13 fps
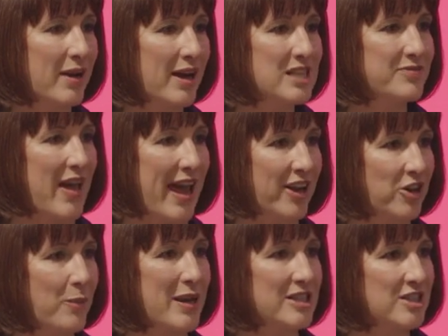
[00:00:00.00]
Prize for
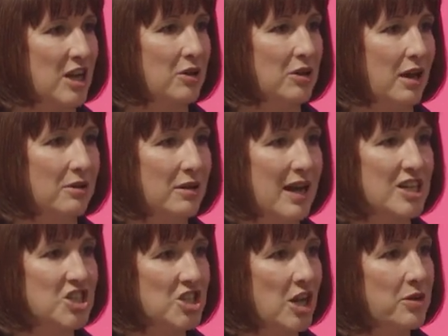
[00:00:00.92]
Economics solo,
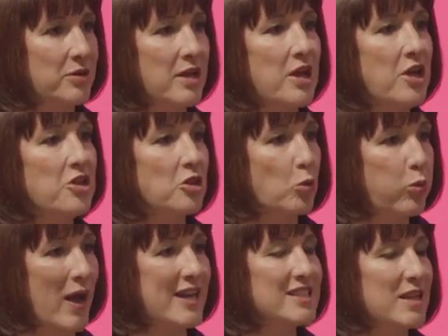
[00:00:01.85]
has shown the
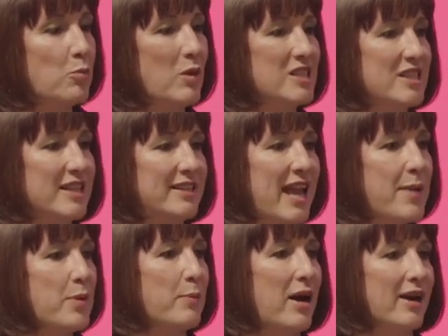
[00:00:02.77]
ways in which the
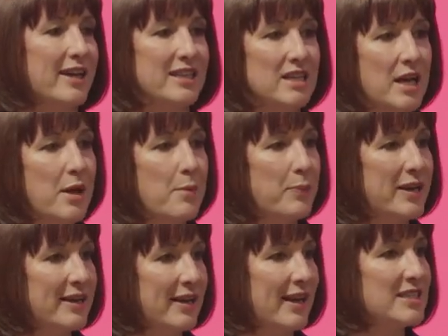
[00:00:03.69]
labour market
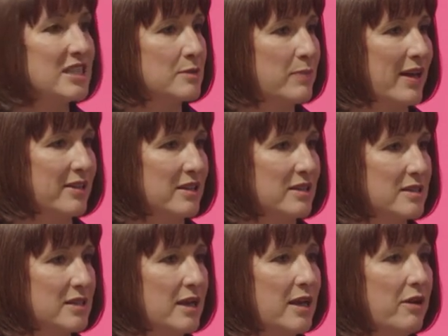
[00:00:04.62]
penalises
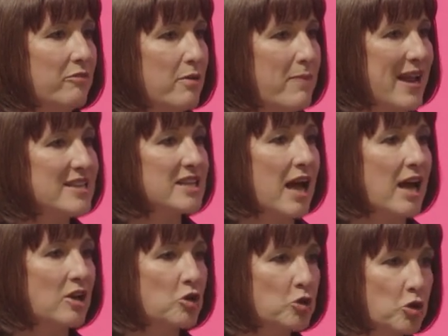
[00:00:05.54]
mothers remains
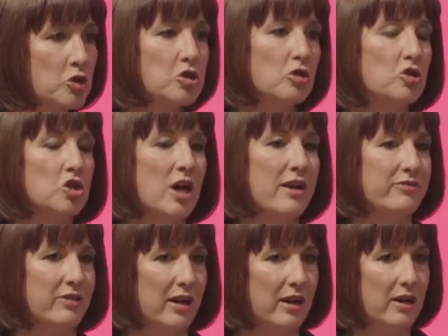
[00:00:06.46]
a crucial
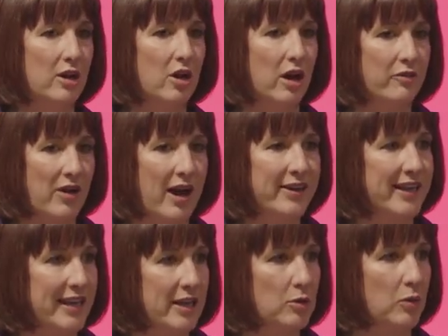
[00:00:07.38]
driver of
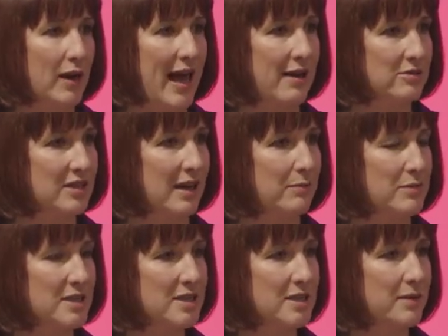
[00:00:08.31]
unequal
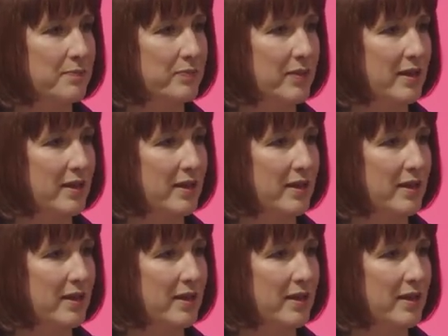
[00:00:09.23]
outcomes.